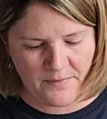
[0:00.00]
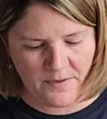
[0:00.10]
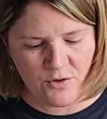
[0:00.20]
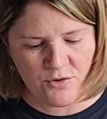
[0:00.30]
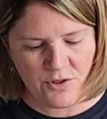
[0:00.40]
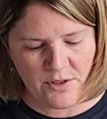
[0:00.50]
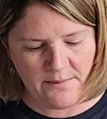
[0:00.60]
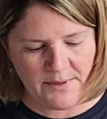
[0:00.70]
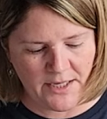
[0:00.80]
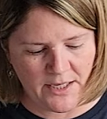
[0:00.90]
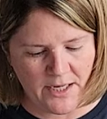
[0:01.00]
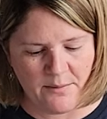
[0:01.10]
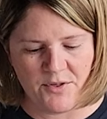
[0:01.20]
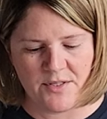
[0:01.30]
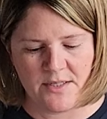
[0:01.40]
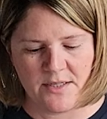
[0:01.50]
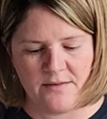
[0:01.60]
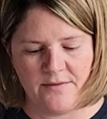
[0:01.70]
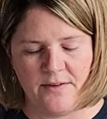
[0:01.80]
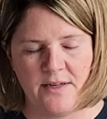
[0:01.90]
Usually my camera
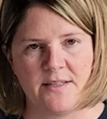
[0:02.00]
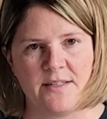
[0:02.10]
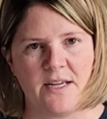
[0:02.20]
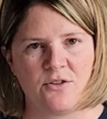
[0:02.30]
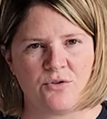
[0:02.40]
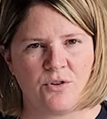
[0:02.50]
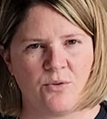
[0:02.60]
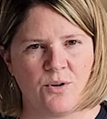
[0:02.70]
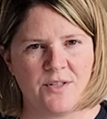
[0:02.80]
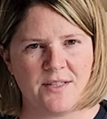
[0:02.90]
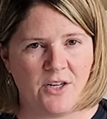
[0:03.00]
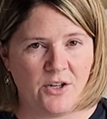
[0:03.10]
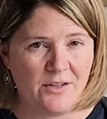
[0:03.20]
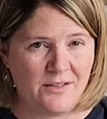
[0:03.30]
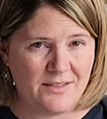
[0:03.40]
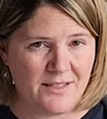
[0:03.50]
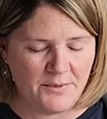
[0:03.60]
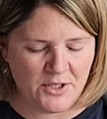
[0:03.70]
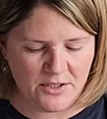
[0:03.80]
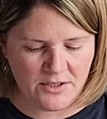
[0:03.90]
stuff has extra cords that are
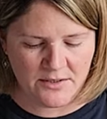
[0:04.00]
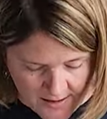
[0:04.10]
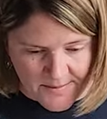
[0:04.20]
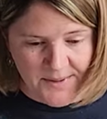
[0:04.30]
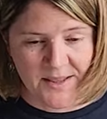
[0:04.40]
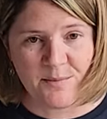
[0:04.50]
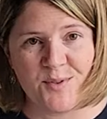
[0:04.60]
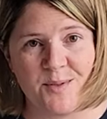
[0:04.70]
similar, but the most